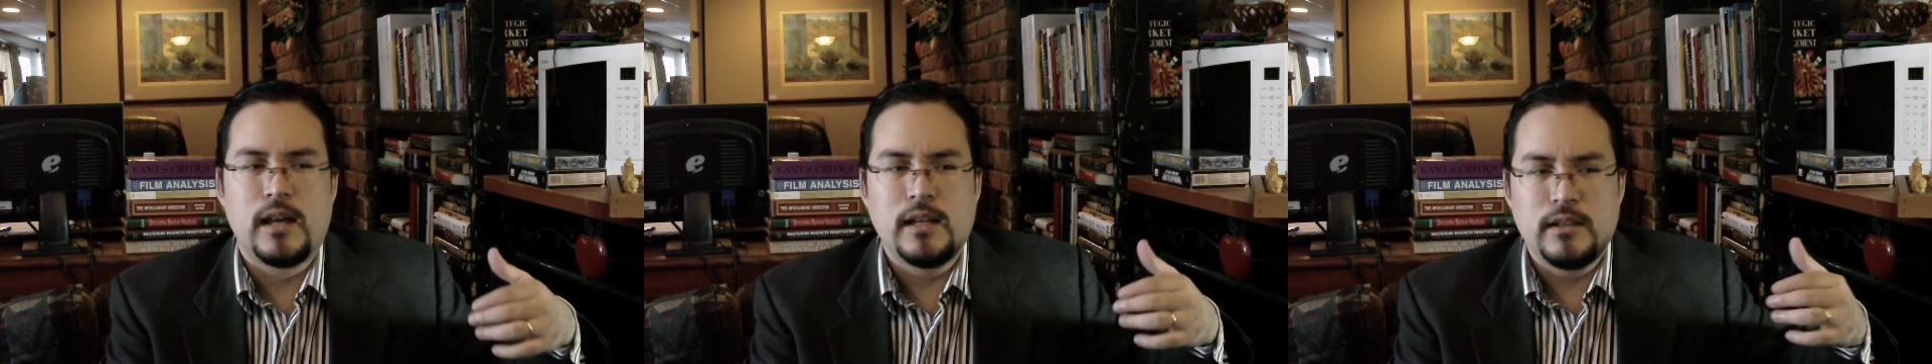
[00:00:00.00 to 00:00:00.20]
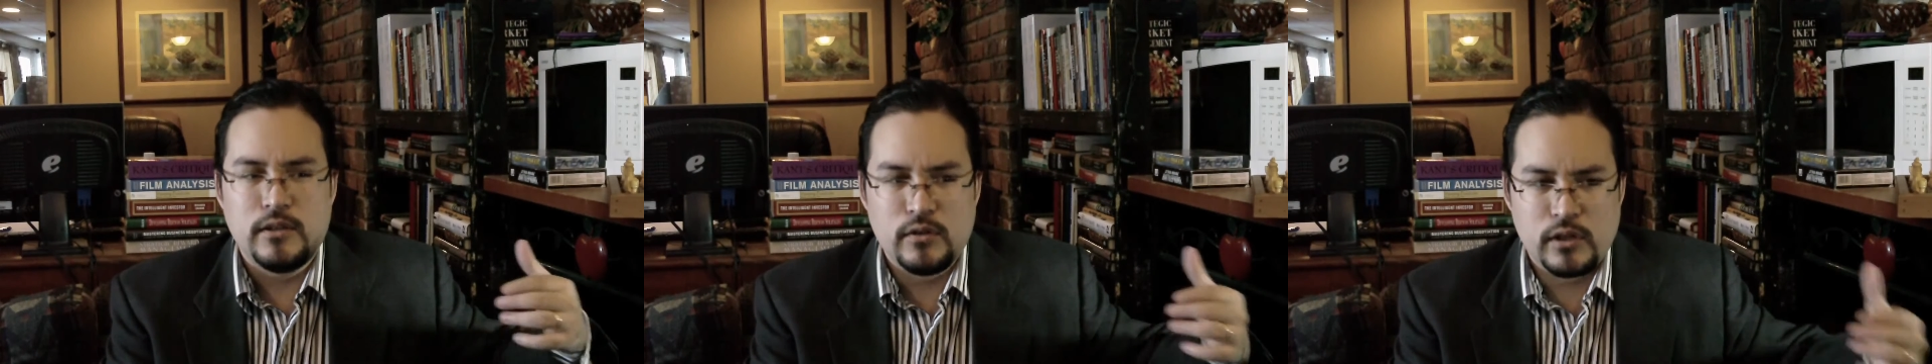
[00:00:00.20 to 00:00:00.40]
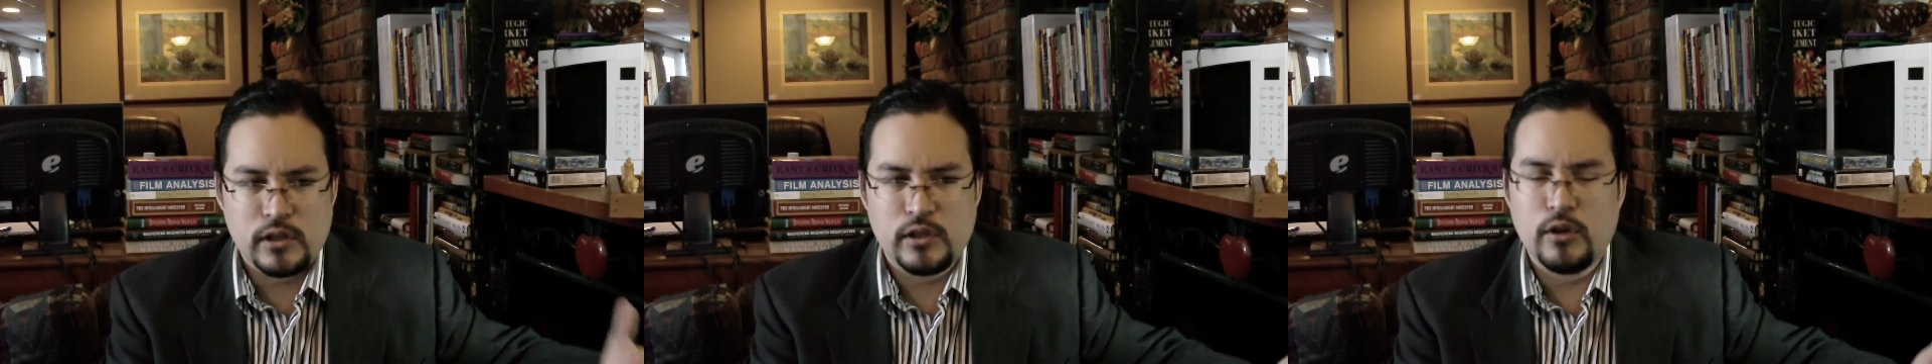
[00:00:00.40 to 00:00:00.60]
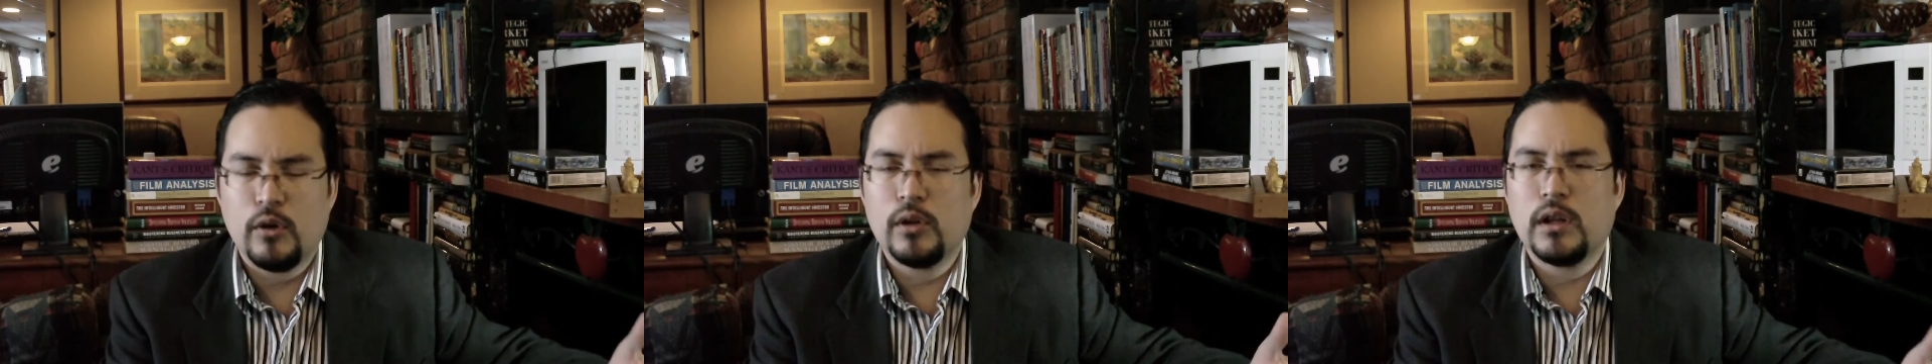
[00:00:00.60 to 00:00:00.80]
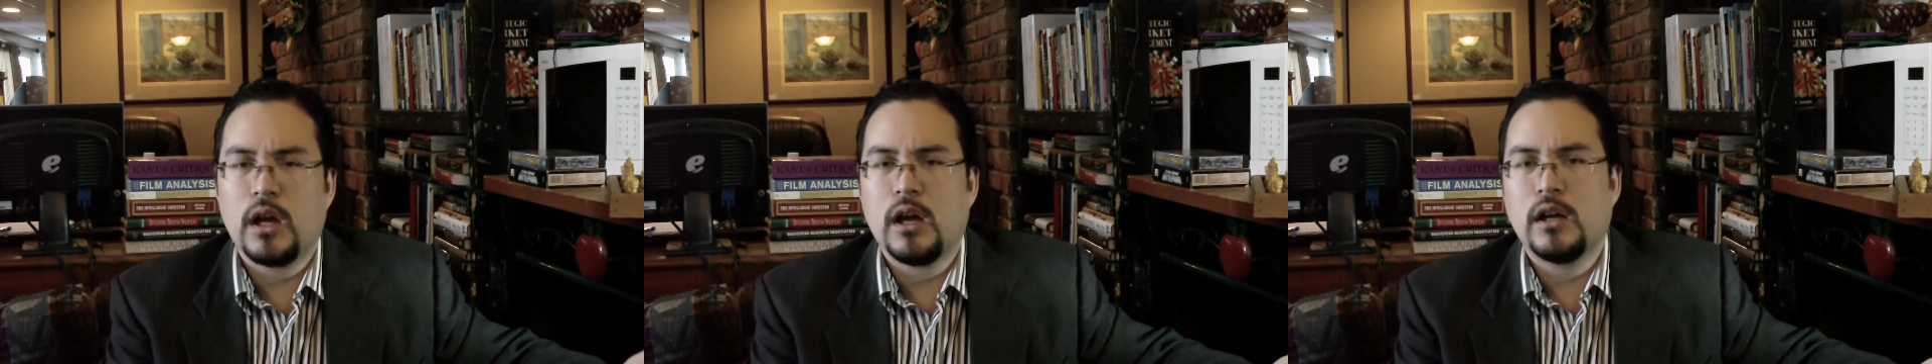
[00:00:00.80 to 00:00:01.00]
And you can
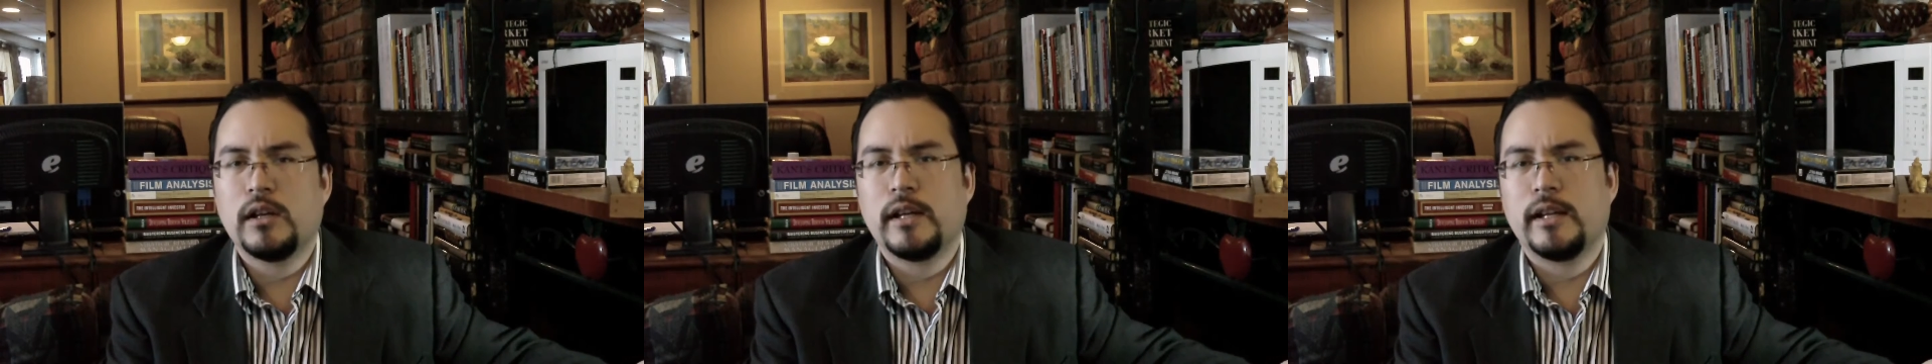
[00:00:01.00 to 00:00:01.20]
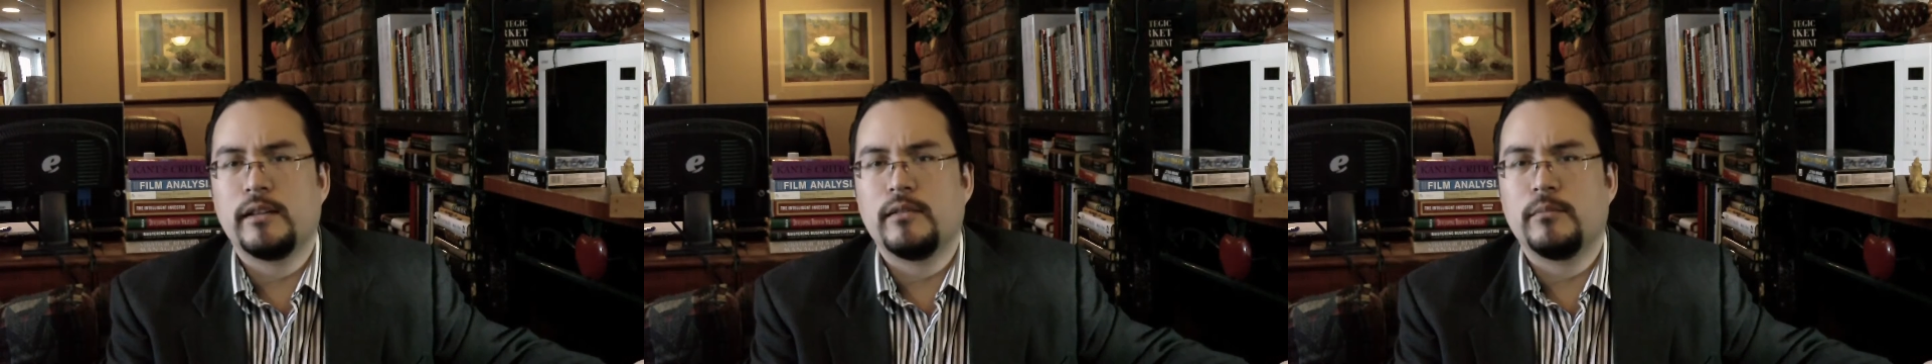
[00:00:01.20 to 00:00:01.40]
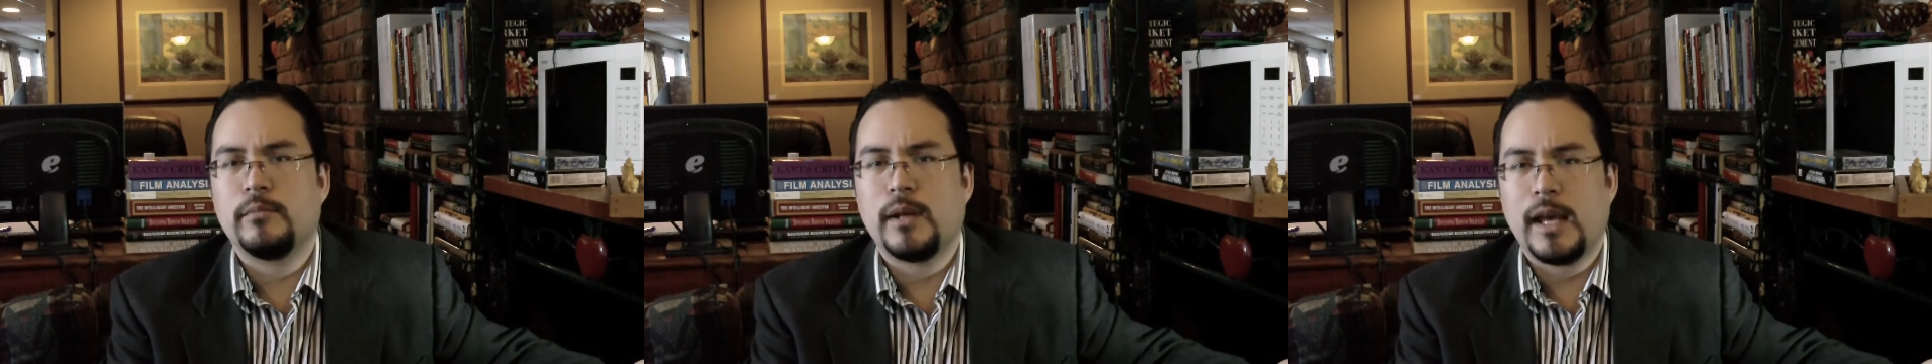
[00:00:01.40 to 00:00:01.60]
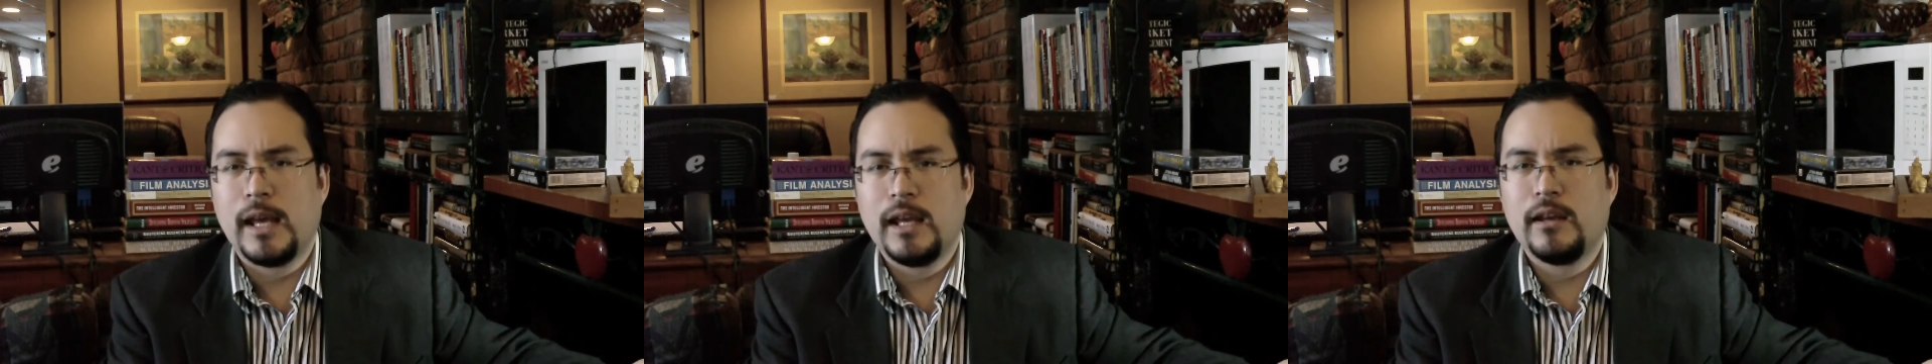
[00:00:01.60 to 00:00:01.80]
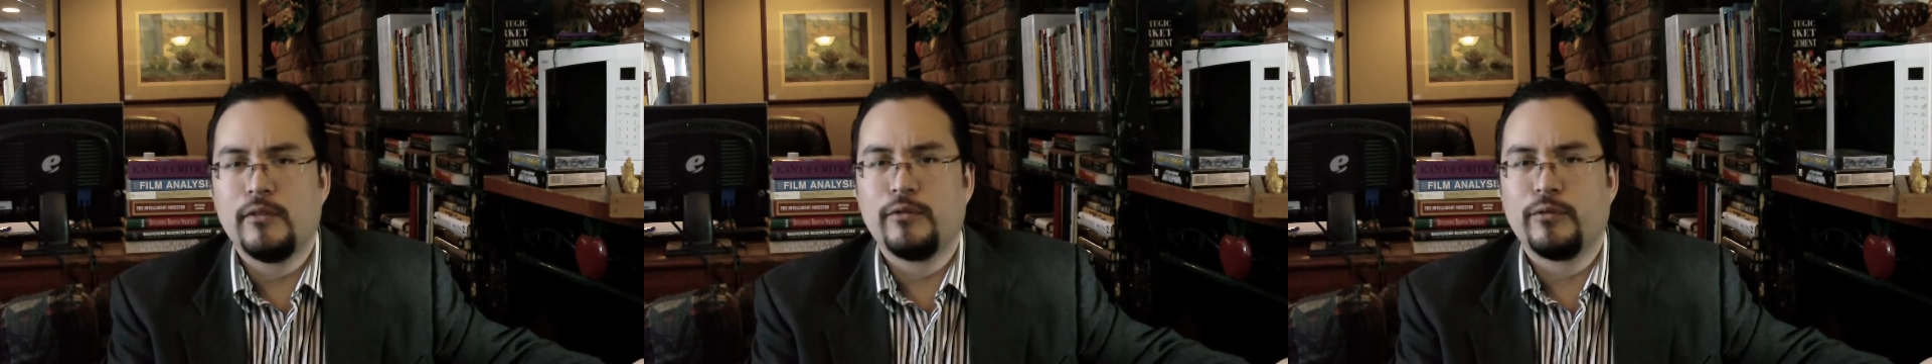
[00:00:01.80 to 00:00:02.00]
go along and
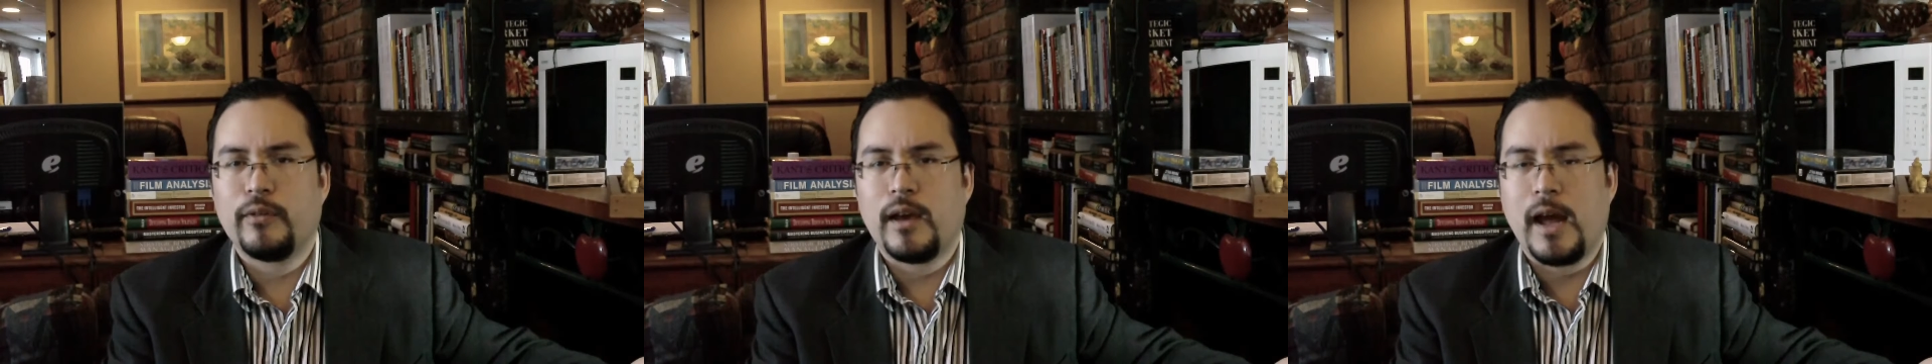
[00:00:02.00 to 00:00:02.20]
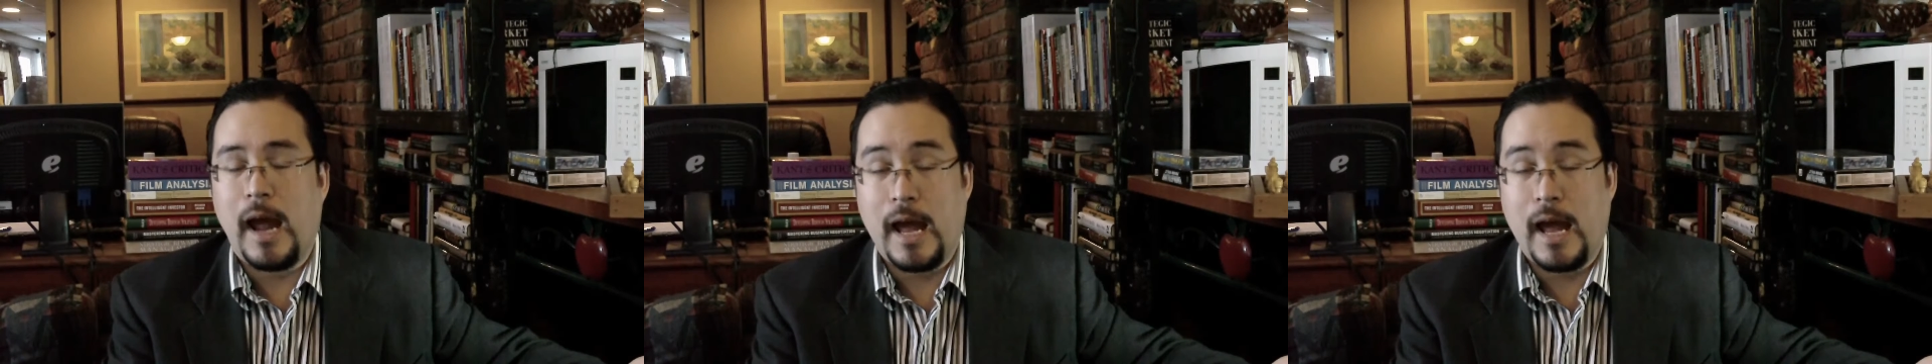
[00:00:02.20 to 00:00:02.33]
behave